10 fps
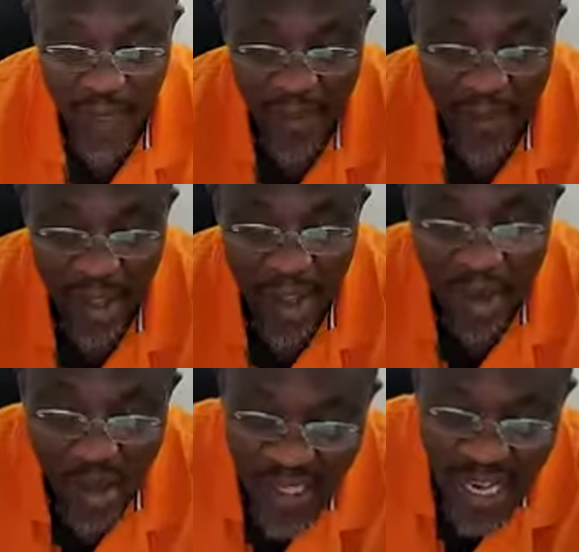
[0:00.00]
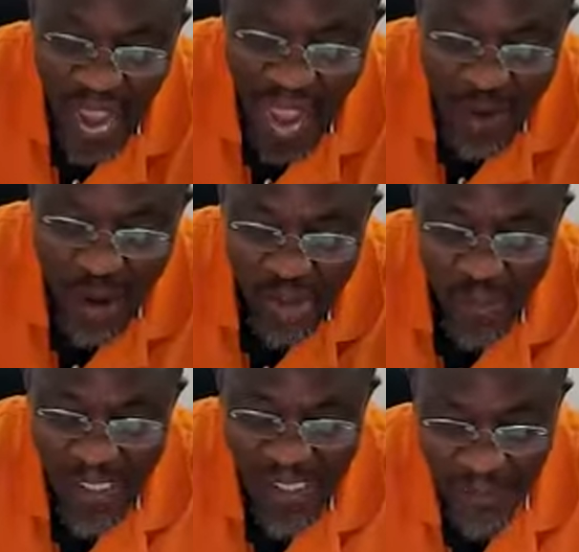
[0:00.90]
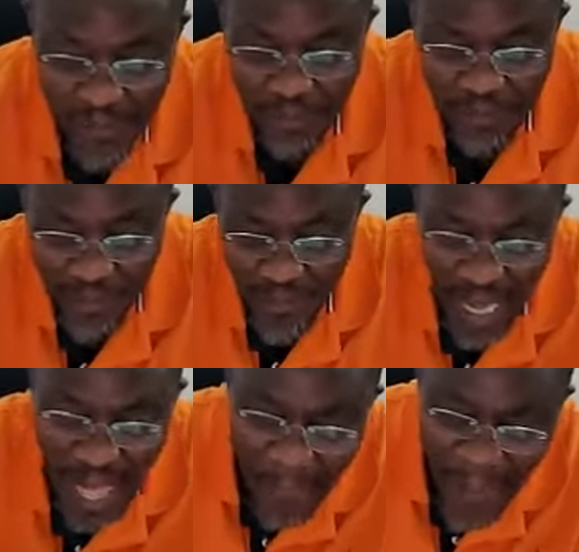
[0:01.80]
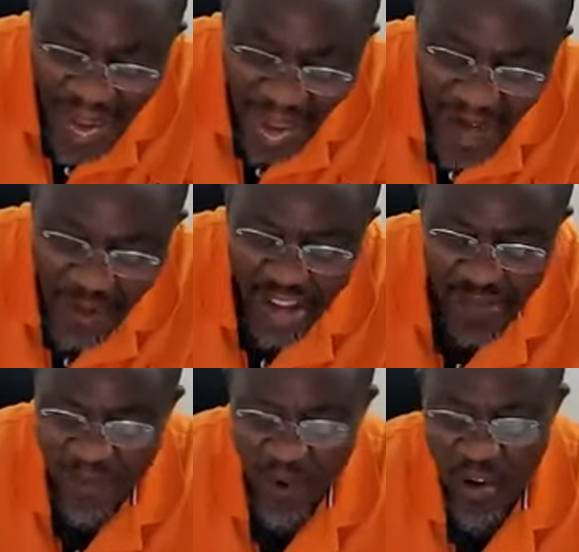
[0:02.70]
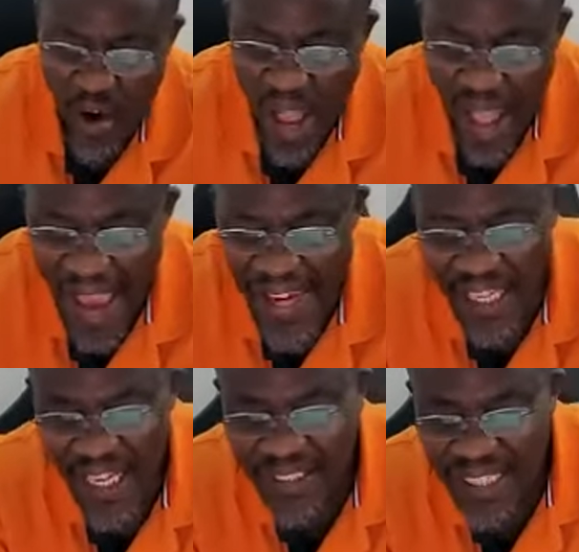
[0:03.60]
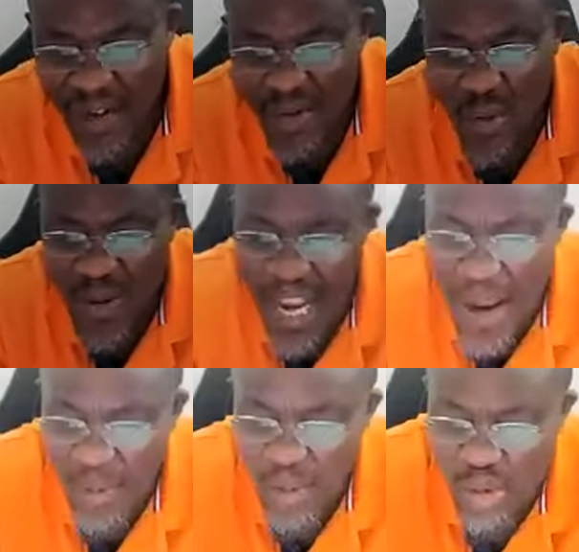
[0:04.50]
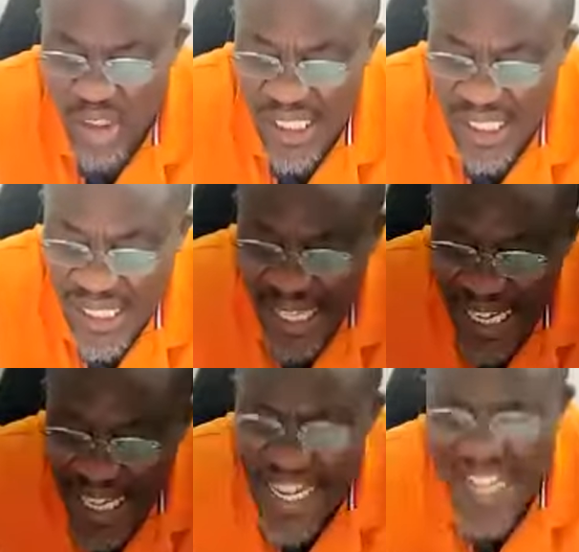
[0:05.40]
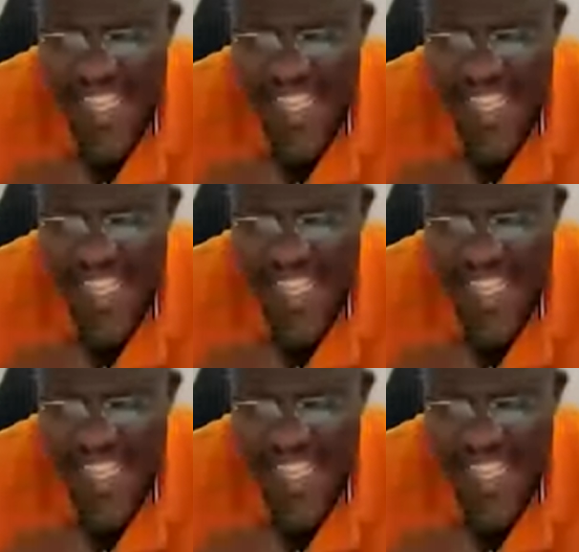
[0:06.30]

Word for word: Amen. So the anointment is said, by anointment for your eye, then you'll be able to see in the